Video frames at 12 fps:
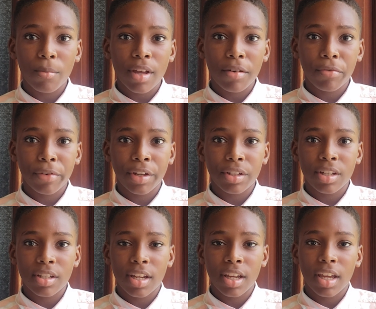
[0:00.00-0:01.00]
be afraid to
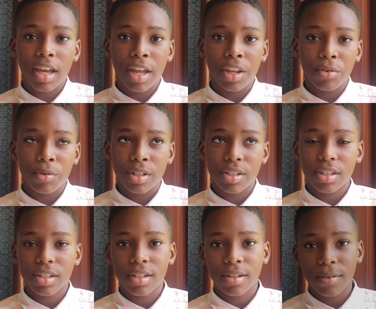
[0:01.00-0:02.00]
take any
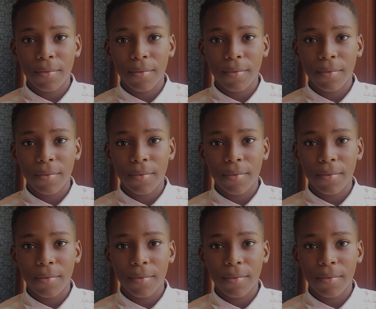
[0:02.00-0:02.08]
risks.